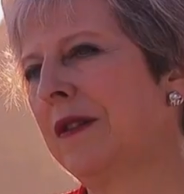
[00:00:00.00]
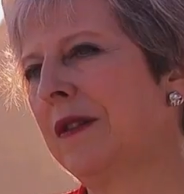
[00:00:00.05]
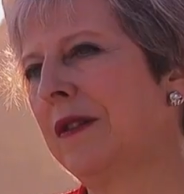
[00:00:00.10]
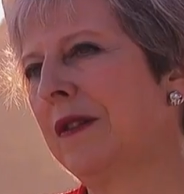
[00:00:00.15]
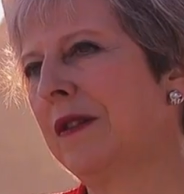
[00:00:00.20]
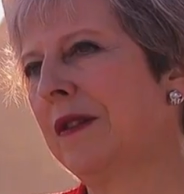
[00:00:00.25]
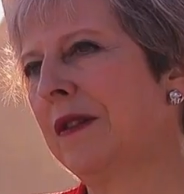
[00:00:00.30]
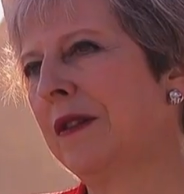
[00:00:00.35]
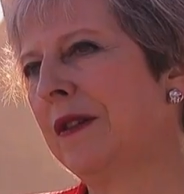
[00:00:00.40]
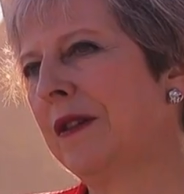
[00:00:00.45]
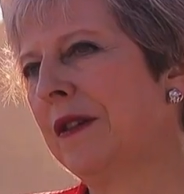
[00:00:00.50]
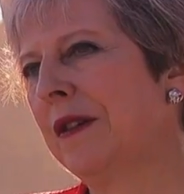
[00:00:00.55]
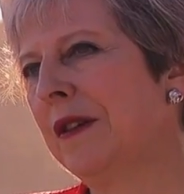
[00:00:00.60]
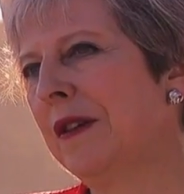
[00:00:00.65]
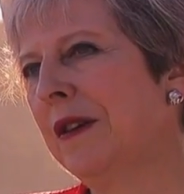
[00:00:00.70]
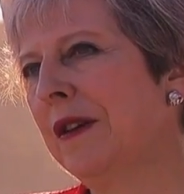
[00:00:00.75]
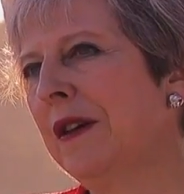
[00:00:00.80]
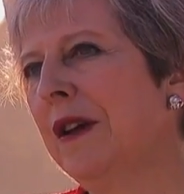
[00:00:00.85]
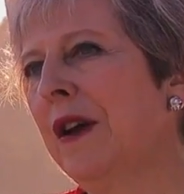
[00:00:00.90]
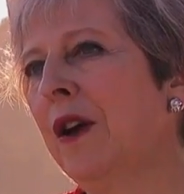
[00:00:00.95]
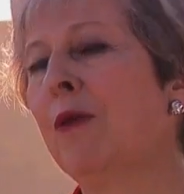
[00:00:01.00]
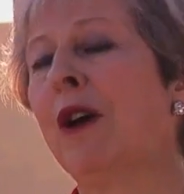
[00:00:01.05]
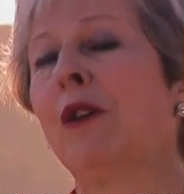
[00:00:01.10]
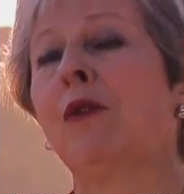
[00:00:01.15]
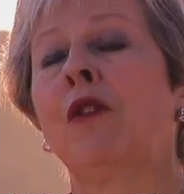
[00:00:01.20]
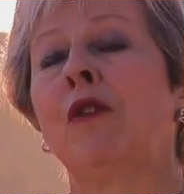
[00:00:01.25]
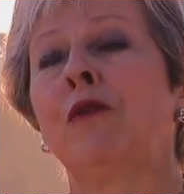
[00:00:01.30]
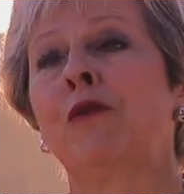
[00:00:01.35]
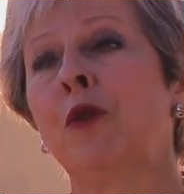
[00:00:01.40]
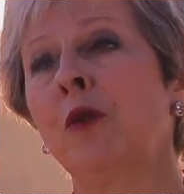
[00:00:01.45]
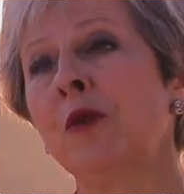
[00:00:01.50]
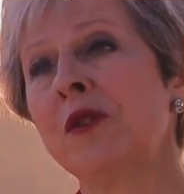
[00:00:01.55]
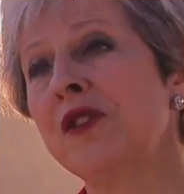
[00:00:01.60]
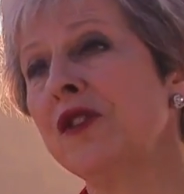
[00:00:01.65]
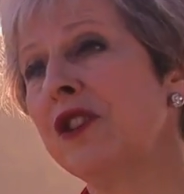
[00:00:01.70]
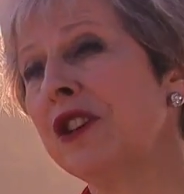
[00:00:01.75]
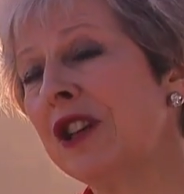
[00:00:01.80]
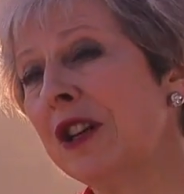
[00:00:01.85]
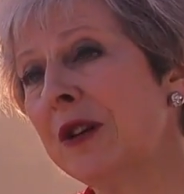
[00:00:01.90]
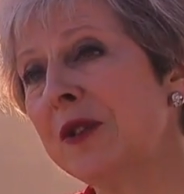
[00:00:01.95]
of another referendum. Well, of course, the
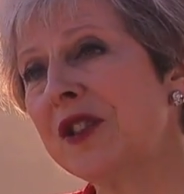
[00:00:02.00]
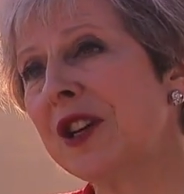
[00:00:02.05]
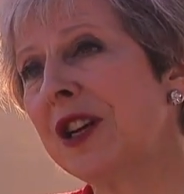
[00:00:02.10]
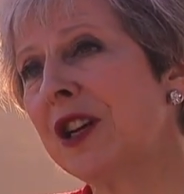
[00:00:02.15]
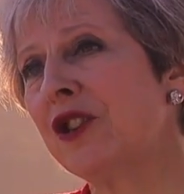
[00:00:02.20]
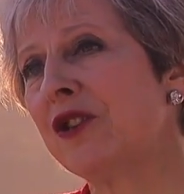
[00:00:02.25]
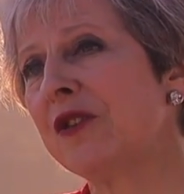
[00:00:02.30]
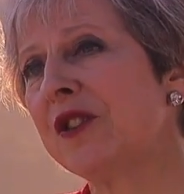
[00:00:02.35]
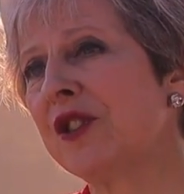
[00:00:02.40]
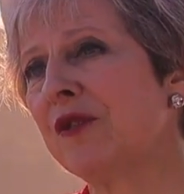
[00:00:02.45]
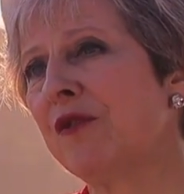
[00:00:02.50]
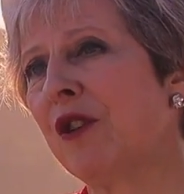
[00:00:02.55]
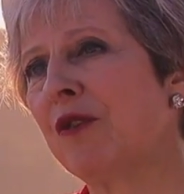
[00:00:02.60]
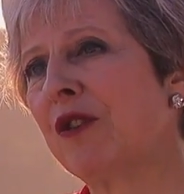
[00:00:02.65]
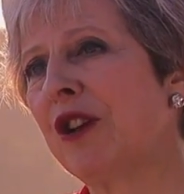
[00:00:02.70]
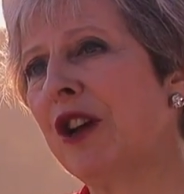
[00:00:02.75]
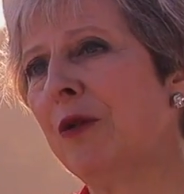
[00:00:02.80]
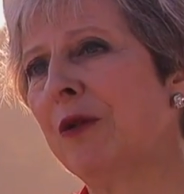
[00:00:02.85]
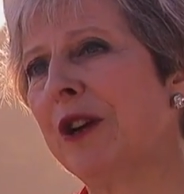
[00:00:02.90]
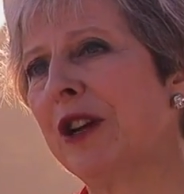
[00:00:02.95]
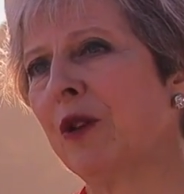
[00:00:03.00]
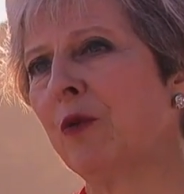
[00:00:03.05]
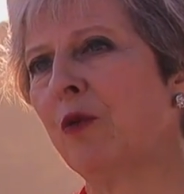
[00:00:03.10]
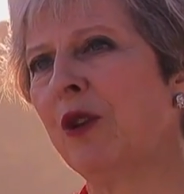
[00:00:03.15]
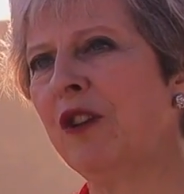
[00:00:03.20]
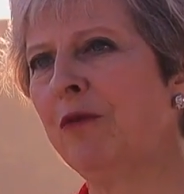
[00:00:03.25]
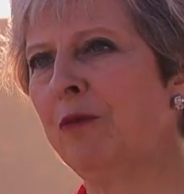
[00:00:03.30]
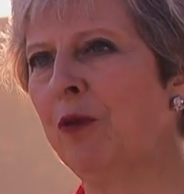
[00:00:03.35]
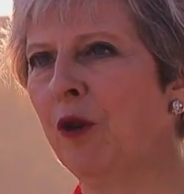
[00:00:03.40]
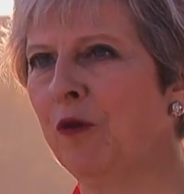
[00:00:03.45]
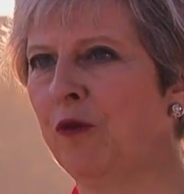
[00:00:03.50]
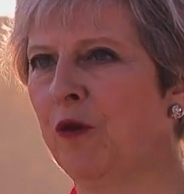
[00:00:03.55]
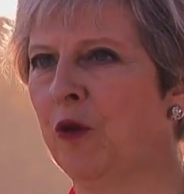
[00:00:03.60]
negotiations are ongoing. We've put